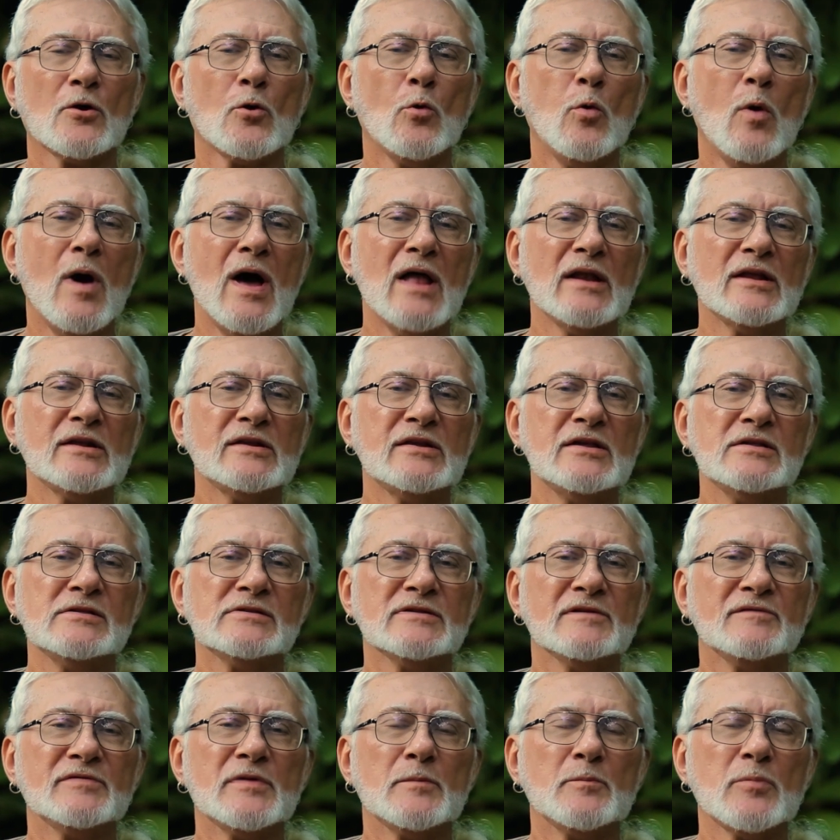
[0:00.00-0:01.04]

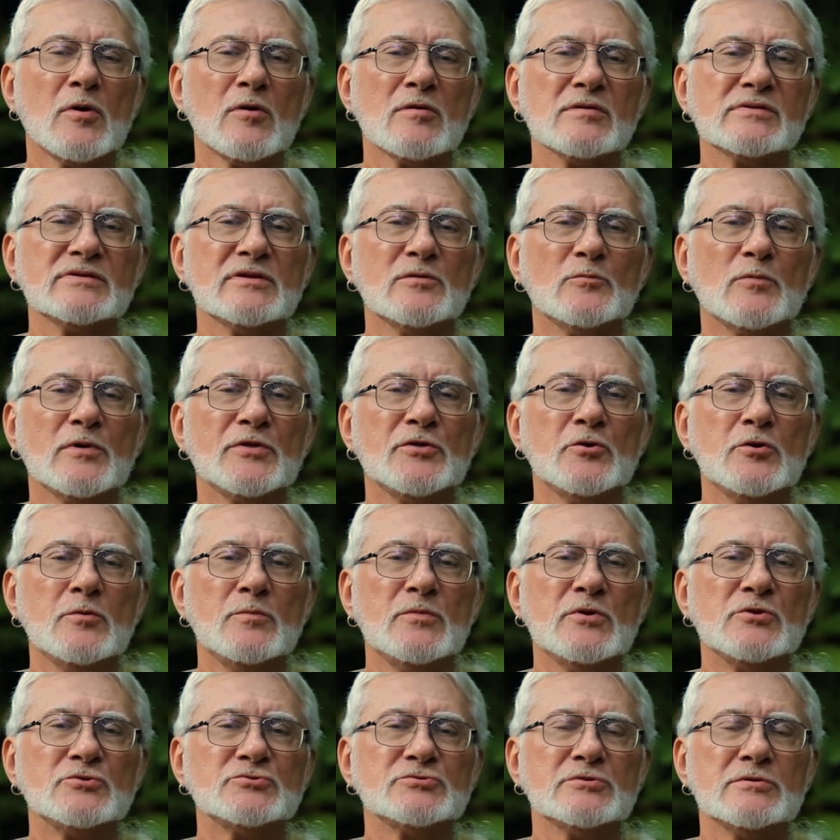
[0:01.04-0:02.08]
qualities of the person with
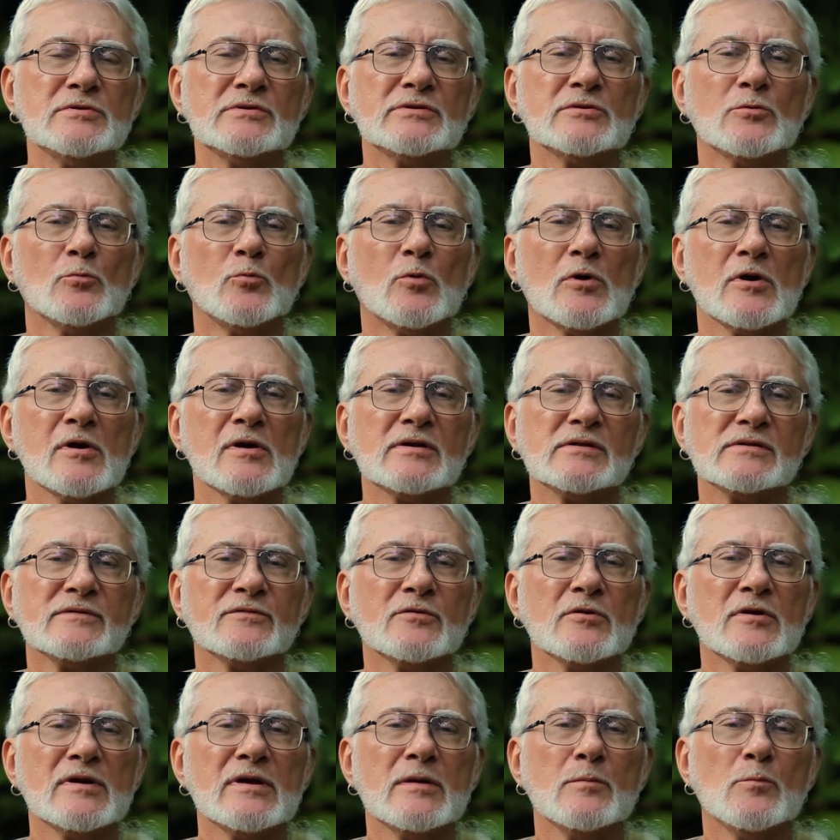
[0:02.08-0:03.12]
whom you choose to work is
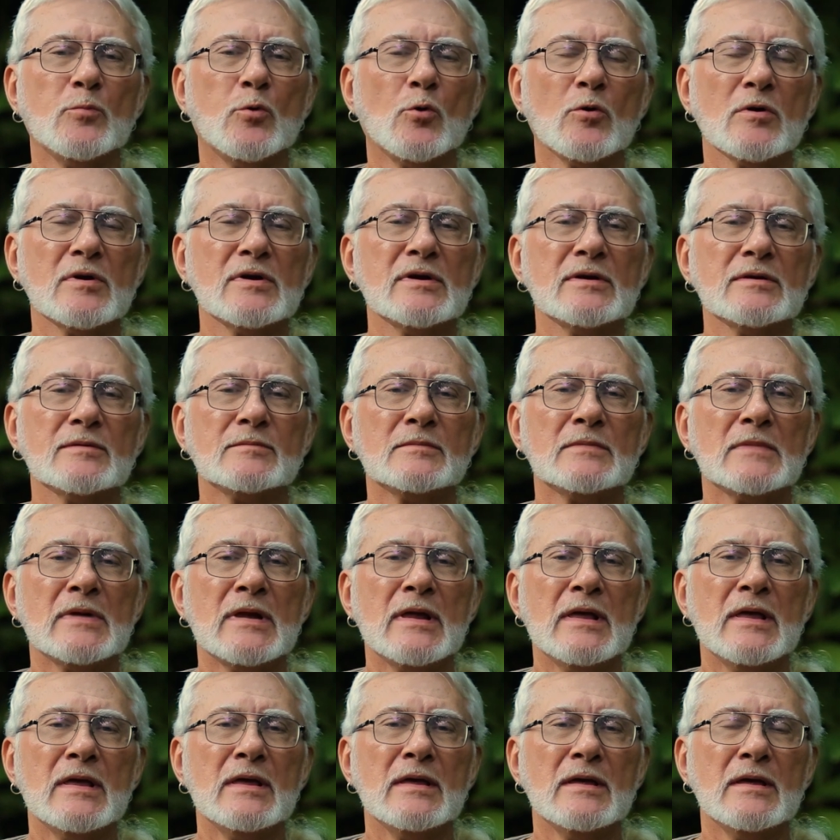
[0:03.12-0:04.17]
very important.
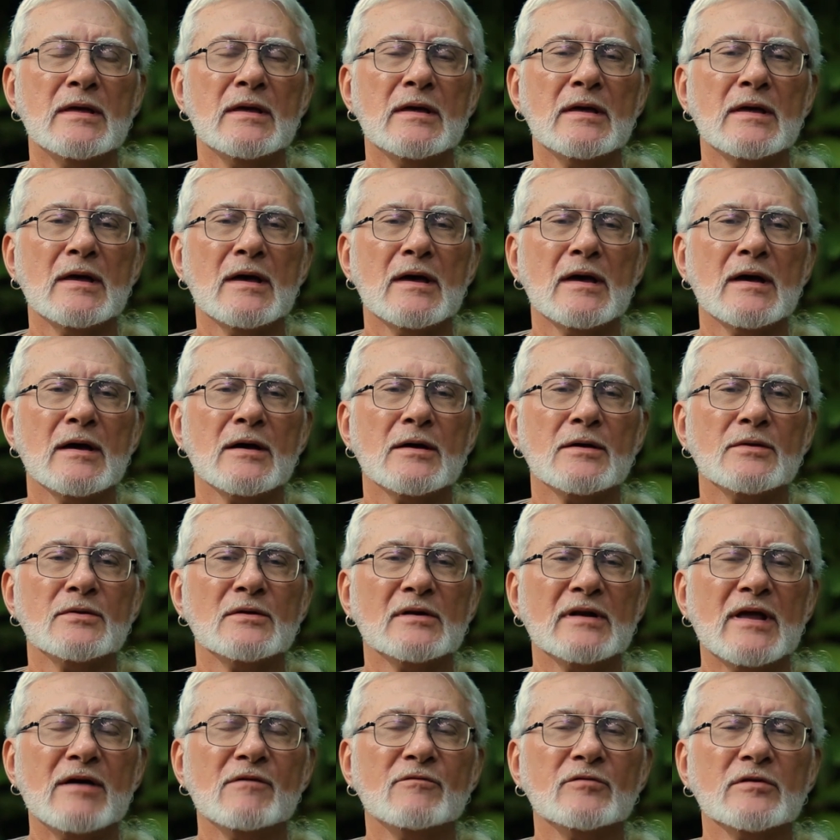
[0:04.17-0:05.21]

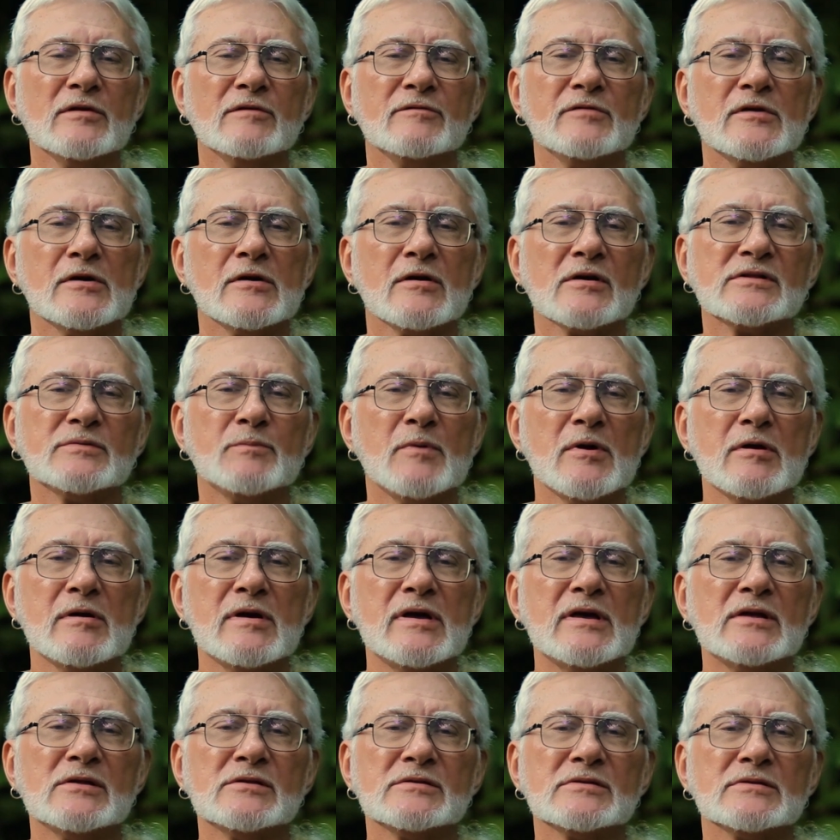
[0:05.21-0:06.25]
The level of their
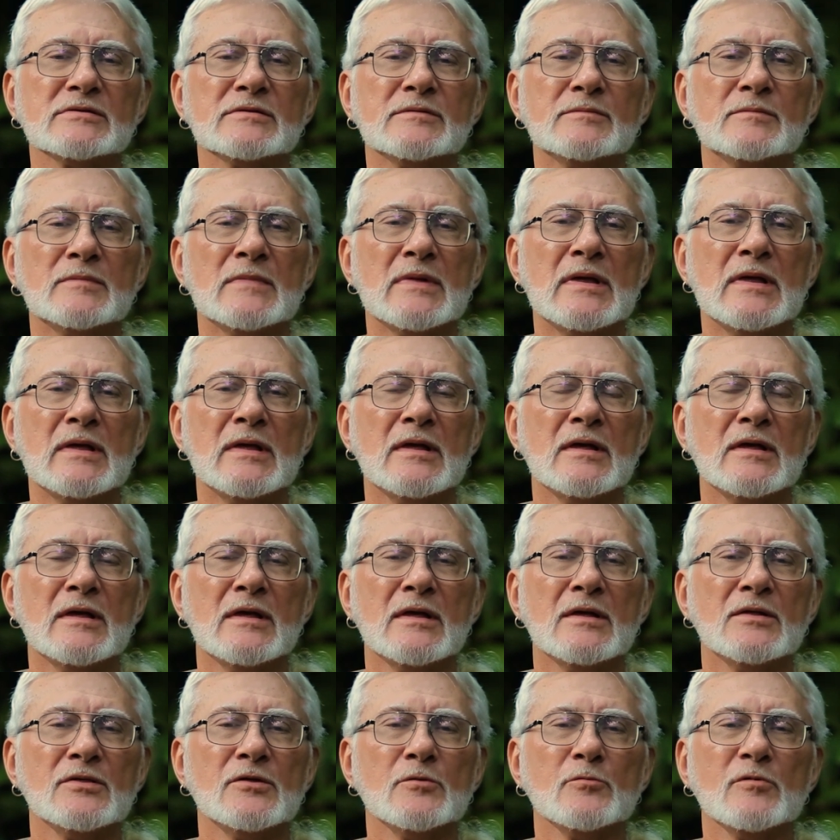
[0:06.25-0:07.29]
experience,
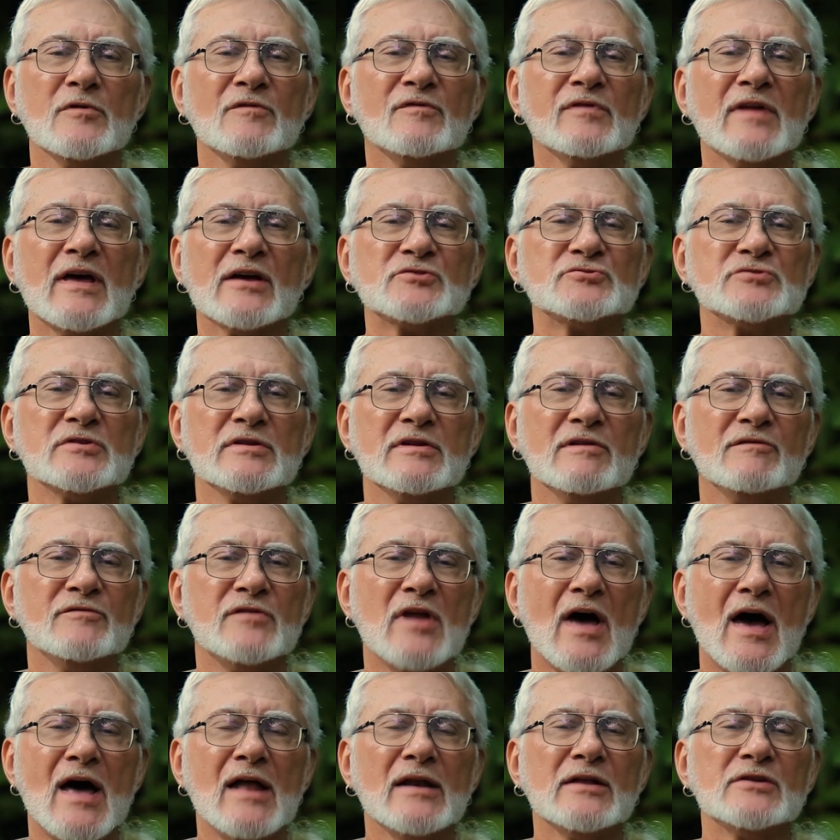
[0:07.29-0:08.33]
the reflection of
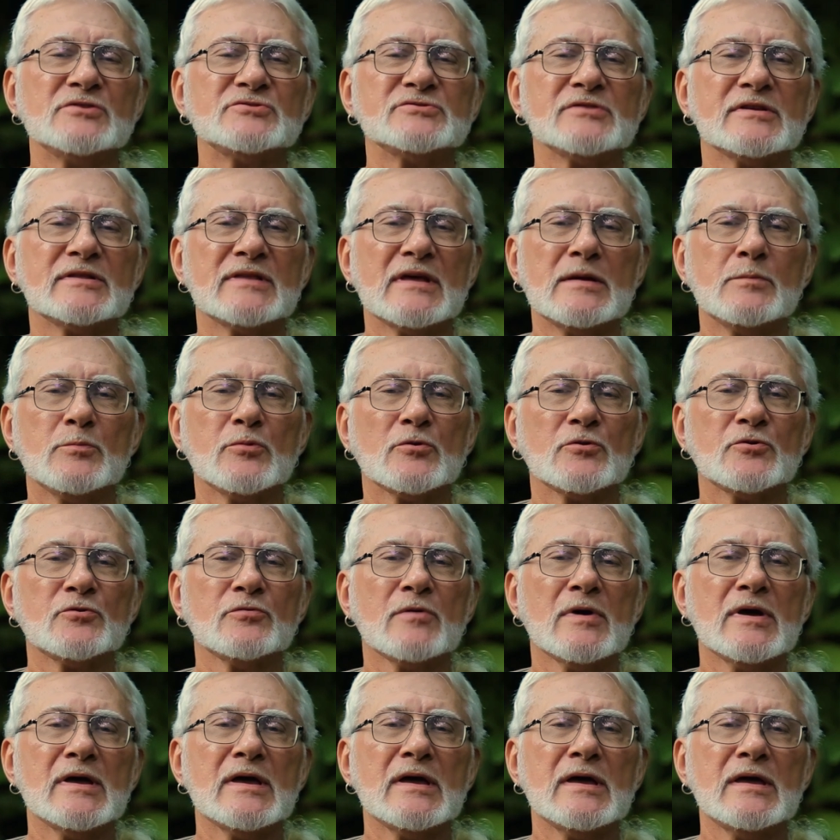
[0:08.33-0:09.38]
knowledge that they
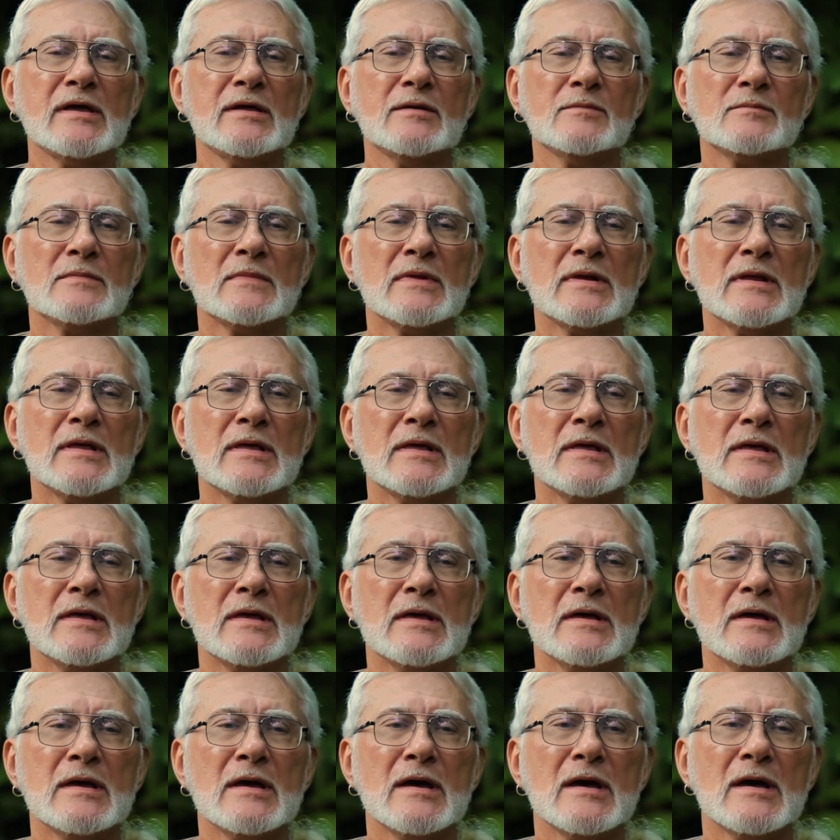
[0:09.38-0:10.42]
portray,
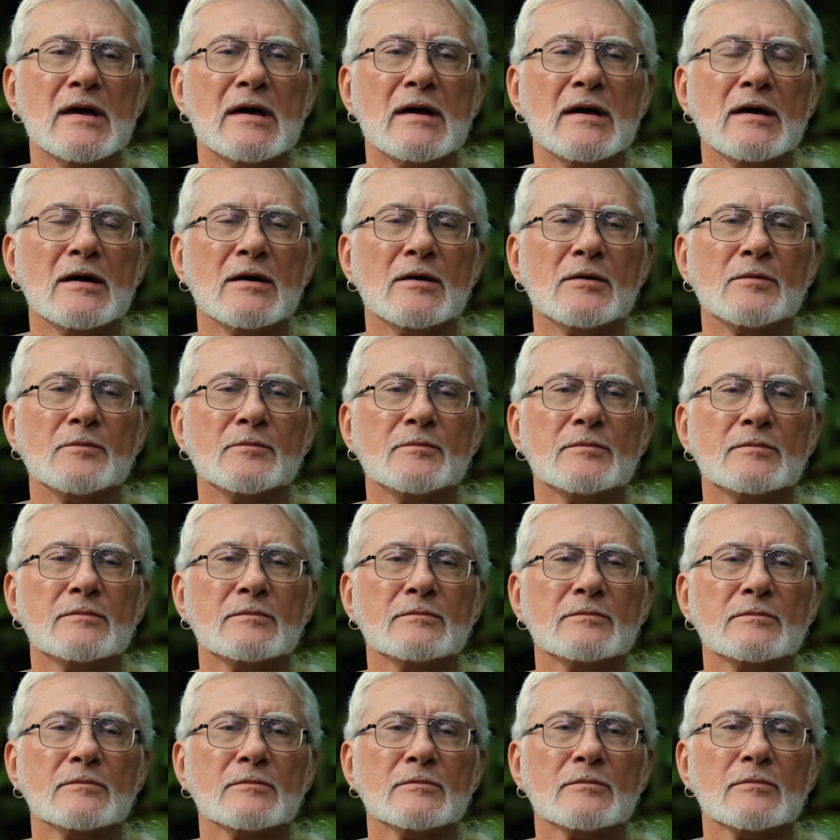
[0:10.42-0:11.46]

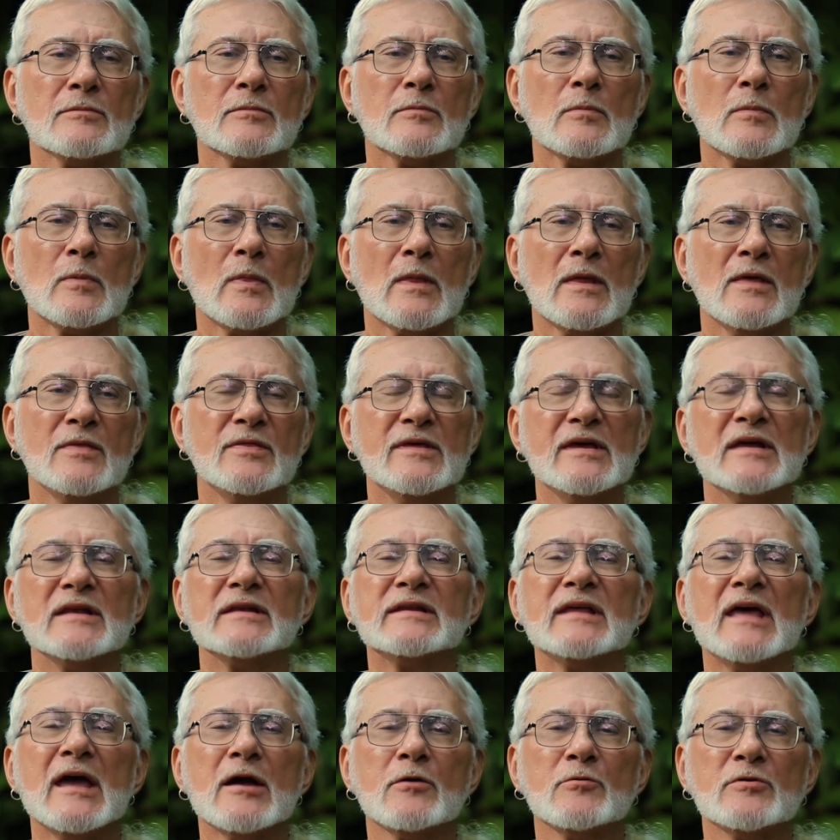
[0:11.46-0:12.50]
the
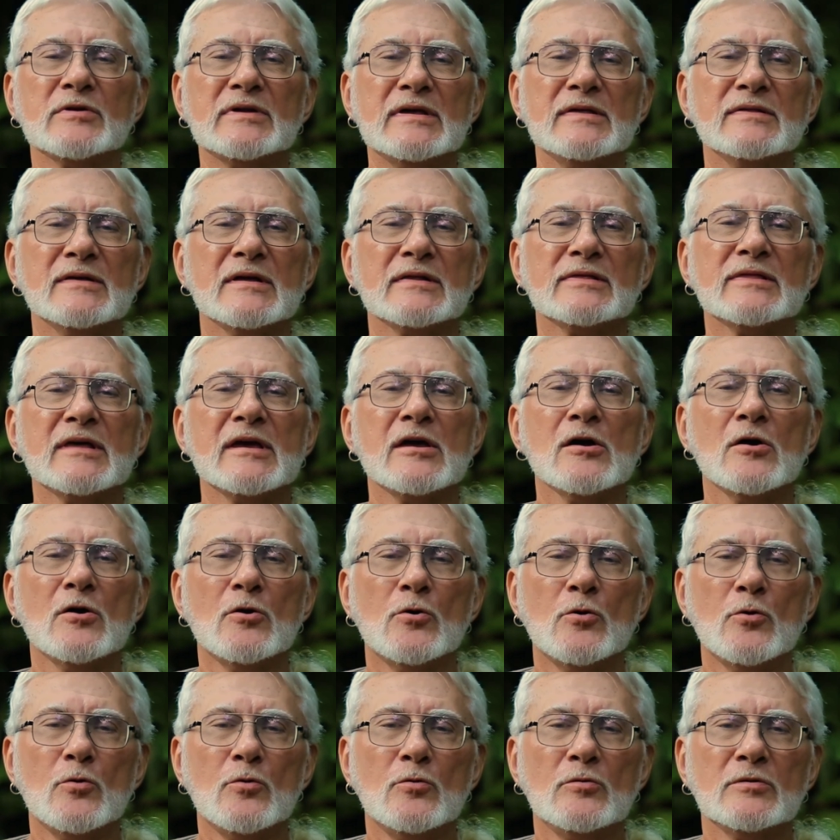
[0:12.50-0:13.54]
integrity that they
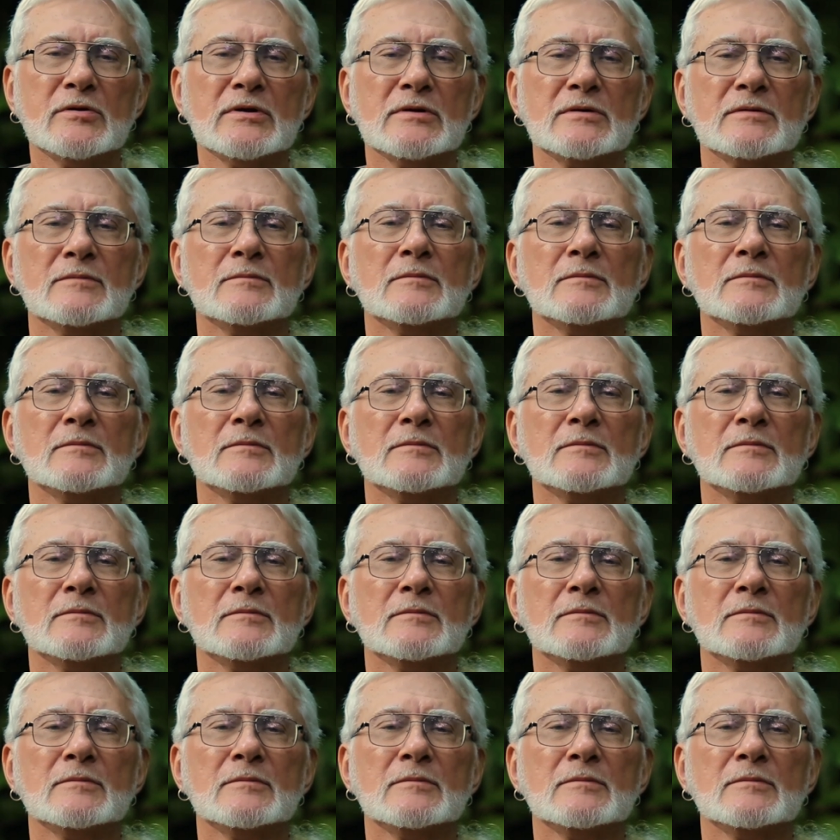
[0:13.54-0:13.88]
hold,